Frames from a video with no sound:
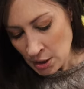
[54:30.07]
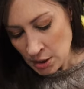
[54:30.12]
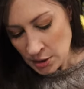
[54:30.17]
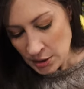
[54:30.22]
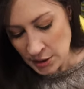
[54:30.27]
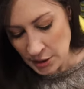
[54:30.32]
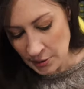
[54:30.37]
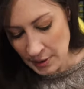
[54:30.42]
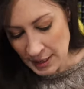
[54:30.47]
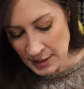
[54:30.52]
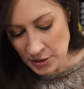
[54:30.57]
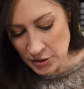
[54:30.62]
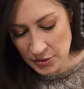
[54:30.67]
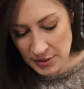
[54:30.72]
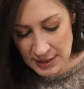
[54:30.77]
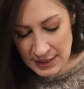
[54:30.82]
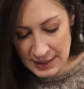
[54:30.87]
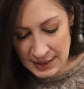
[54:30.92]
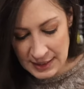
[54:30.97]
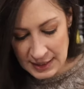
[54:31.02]
So as you
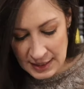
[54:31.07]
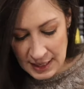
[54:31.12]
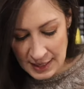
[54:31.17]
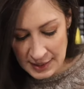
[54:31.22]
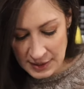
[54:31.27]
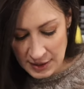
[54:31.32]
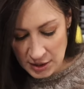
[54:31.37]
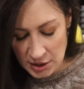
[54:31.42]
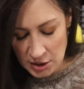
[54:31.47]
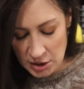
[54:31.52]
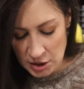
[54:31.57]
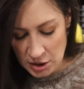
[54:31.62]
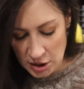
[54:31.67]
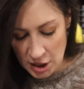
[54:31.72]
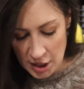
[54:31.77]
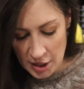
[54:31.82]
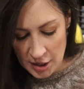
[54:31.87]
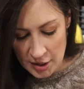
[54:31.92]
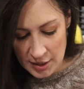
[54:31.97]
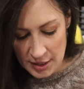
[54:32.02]
can see, I
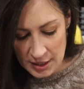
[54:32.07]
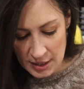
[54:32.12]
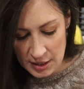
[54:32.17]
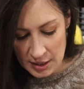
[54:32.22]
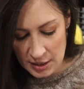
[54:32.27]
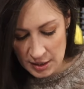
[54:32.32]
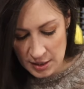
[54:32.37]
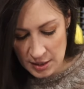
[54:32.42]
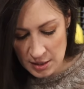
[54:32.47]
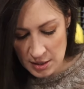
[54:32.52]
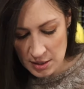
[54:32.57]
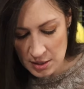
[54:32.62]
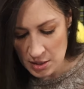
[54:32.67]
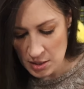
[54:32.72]
started